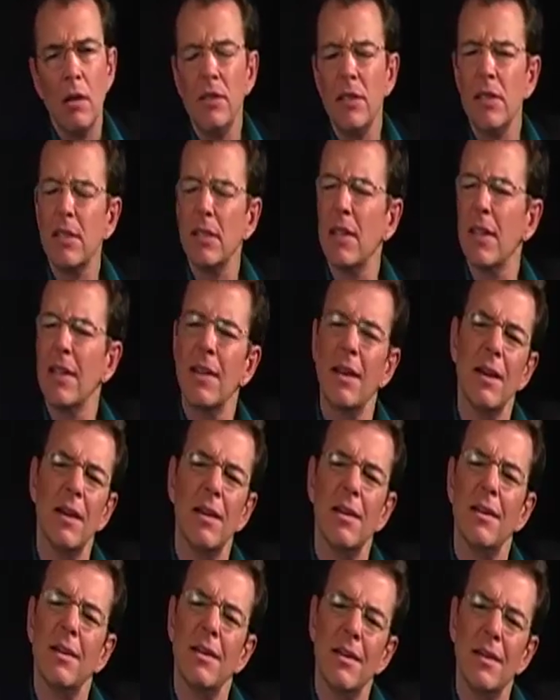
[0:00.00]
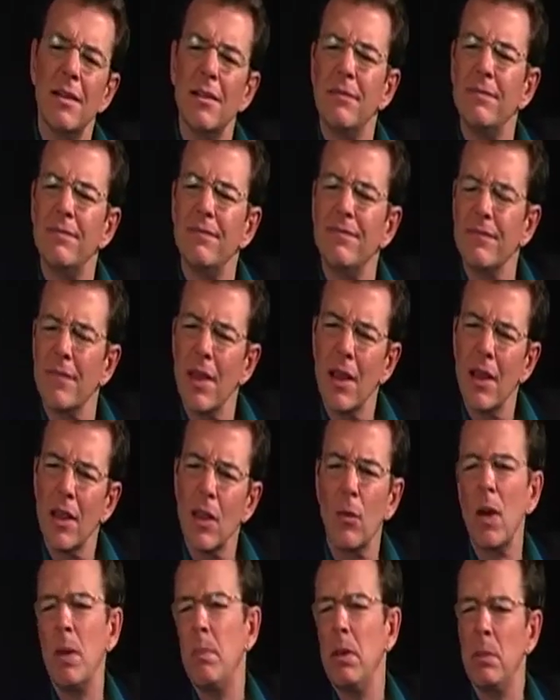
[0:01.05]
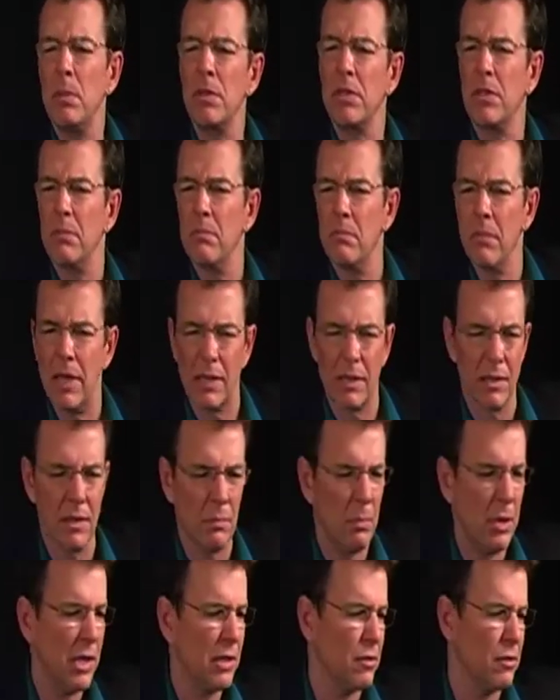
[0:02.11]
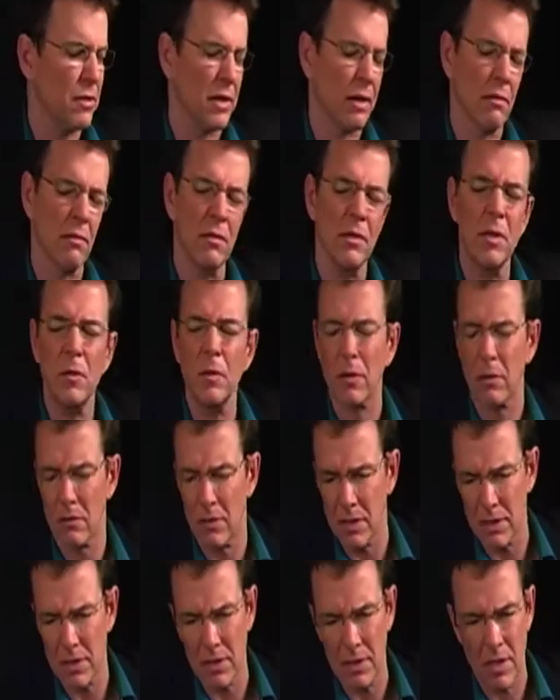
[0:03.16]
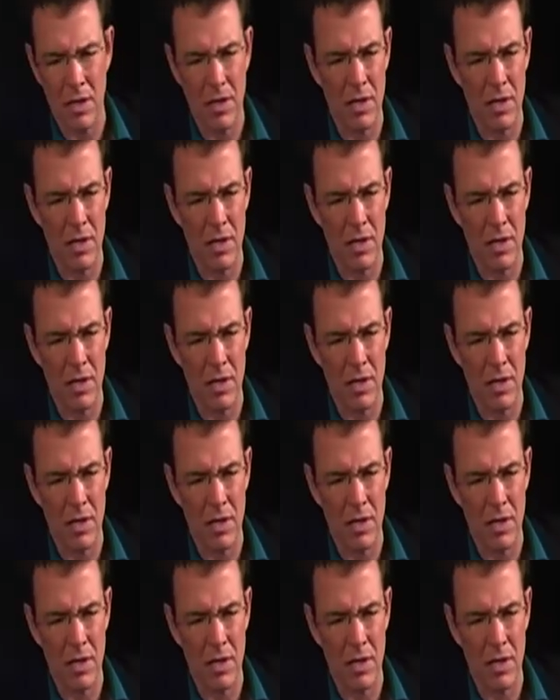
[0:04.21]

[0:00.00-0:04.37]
Just like the way people submit pictures that are ludicrous,